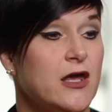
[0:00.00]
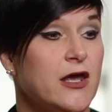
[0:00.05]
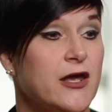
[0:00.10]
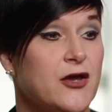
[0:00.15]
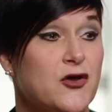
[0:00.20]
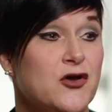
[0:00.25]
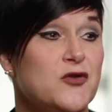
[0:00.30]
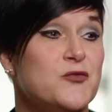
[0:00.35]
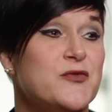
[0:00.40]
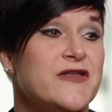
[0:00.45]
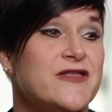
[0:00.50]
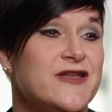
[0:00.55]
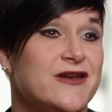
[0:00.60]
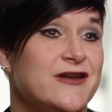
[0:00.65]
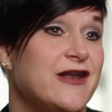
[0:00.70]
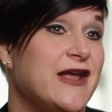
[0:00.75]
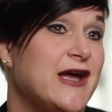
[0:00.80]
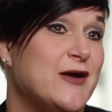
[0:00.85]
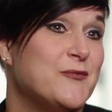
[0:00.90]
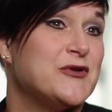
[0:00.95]
It could be that
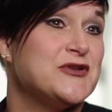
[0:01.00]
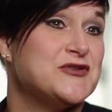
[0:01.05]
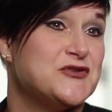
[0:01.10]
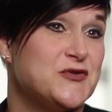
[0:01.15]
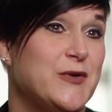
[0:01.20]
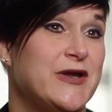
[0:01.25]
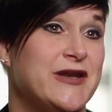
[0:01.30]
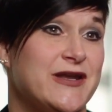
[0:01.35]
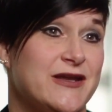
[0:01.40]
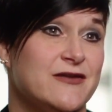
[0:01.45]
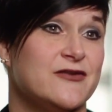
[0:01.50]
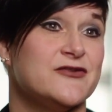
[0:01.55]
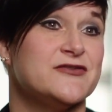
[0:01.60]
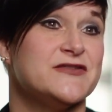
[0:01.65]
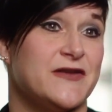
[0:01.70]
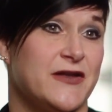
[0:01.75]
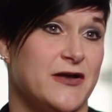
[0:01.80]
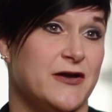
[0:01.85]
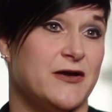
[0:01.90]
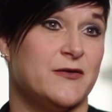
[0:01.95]
it happened 20
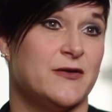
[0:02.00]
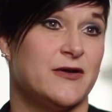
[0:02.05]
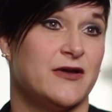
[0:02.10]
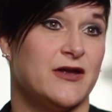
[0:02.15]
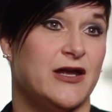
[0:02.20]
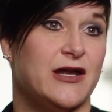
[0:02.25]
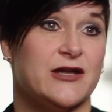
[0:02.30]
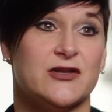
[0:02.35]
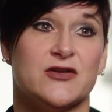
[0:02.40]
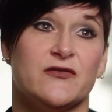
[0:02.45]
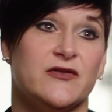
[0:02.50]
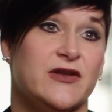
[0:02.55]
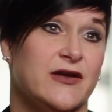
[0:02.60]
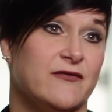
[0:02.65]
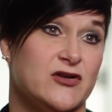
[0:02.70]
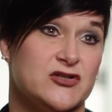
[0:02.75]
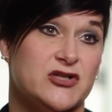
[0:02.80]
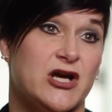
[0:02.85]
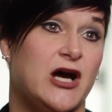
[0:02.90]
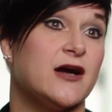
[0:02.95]
years ago and you've
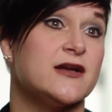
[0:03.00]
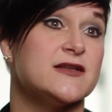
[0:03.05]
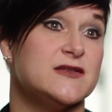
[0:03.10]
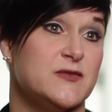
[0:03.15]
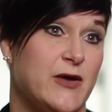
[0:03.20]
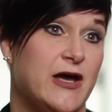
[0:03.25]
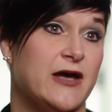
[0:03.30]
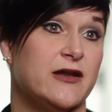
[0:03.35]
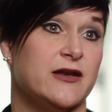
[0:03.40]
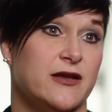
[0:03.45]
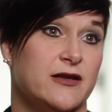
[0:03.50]
never talked about